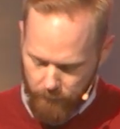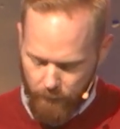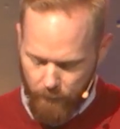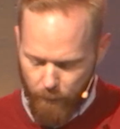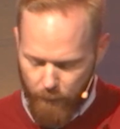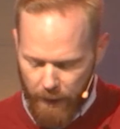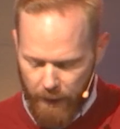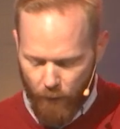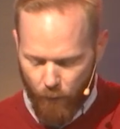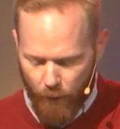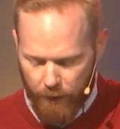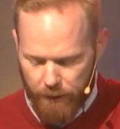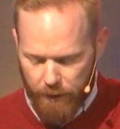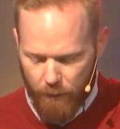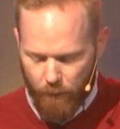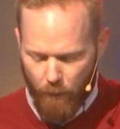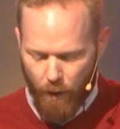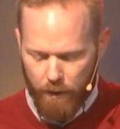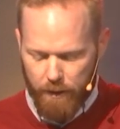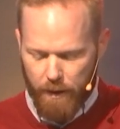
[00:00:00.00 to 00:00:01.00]
being rich
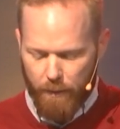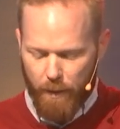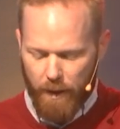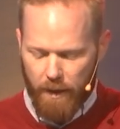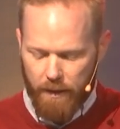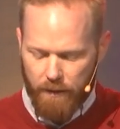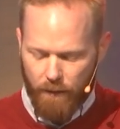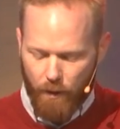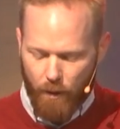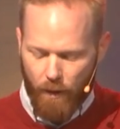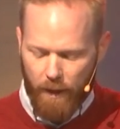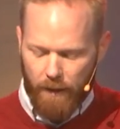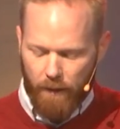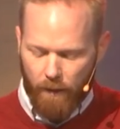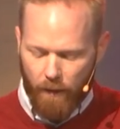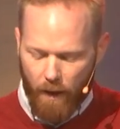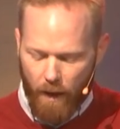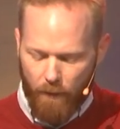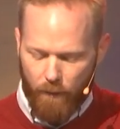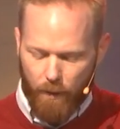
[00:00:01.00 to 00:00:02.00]
in mercy, because of the great
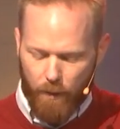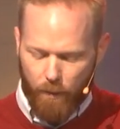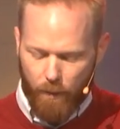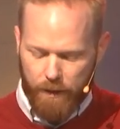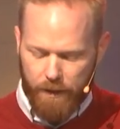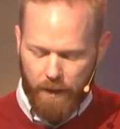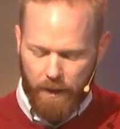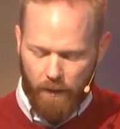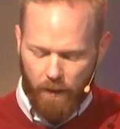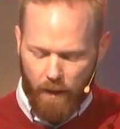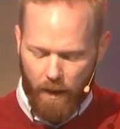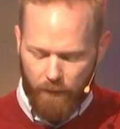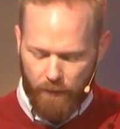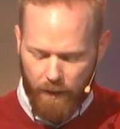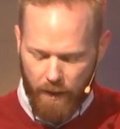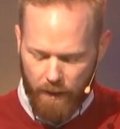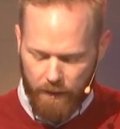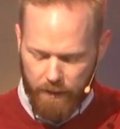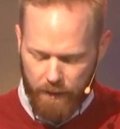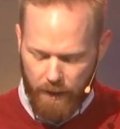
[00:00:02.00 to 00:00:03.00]
love with which he
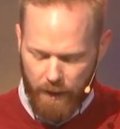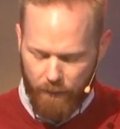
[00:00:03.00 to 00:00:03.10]
loved us,